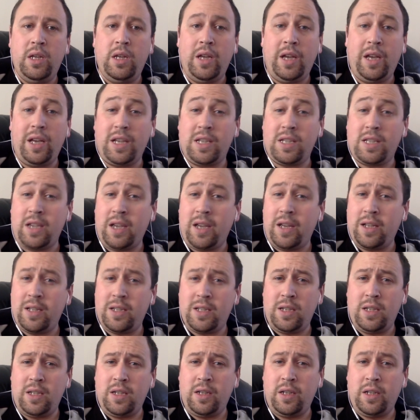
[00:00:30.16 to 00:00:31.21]

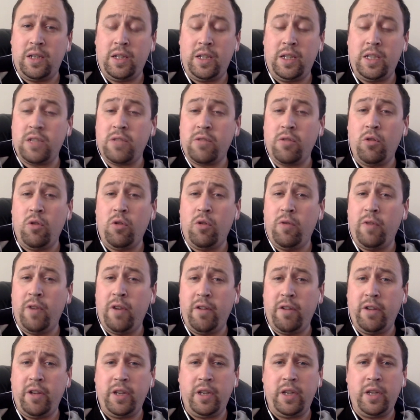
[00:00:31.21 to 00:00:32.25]
anxiety, and these are all
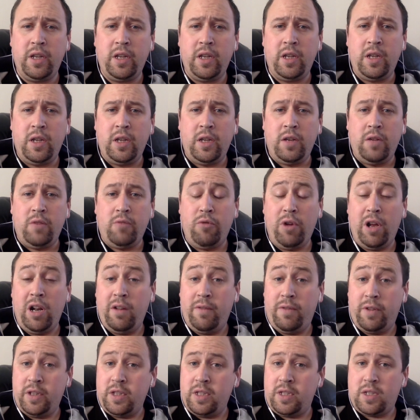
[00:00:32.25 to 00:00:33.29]
very
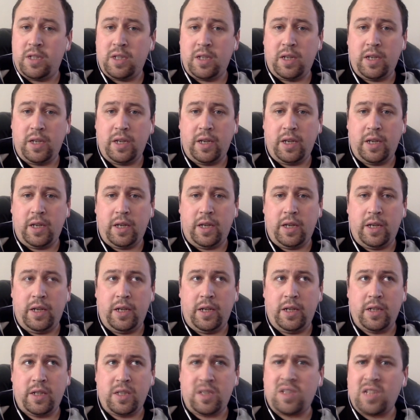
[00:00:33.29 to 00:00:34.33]
relevant and
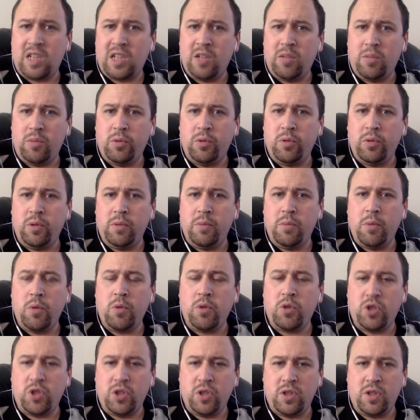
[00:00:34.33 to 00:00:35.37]
understandable
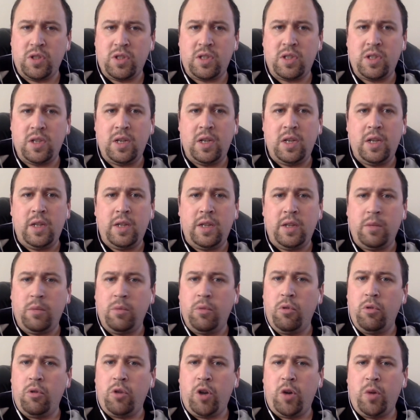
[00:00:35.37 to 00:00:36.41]
emotions that
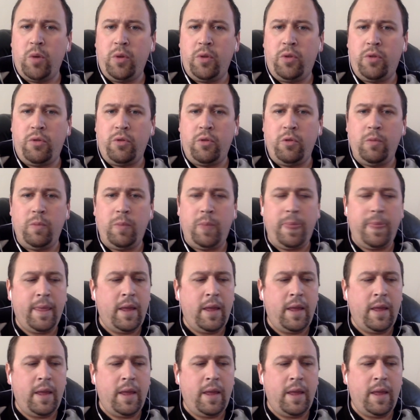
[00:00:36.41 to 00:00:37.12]
we're all going through.